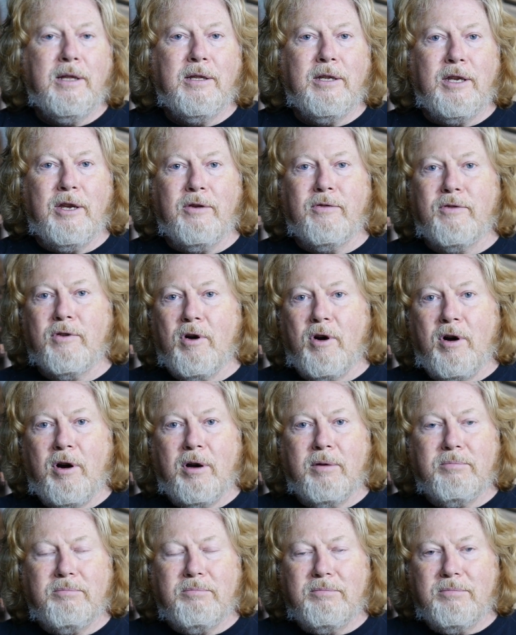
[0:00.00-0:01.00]
You've
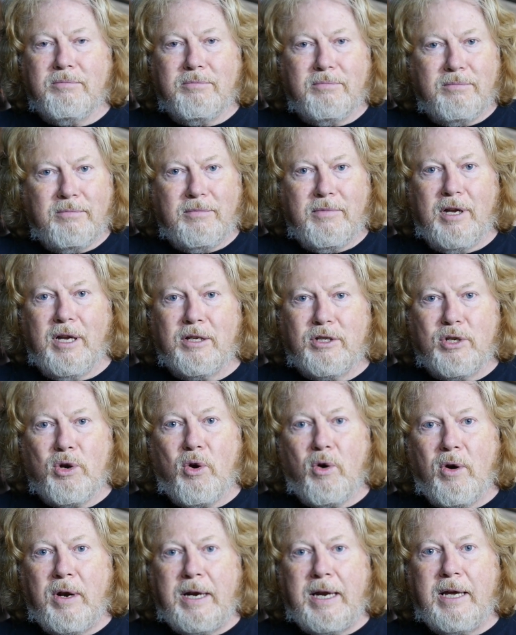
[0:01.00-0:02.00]
got a
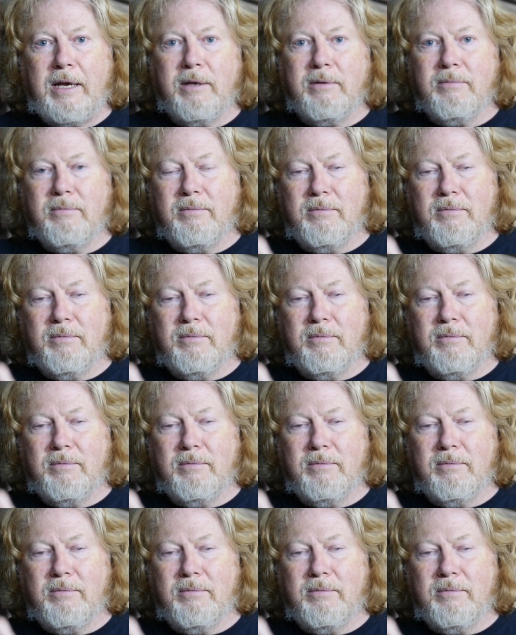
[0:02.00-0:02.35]
toilet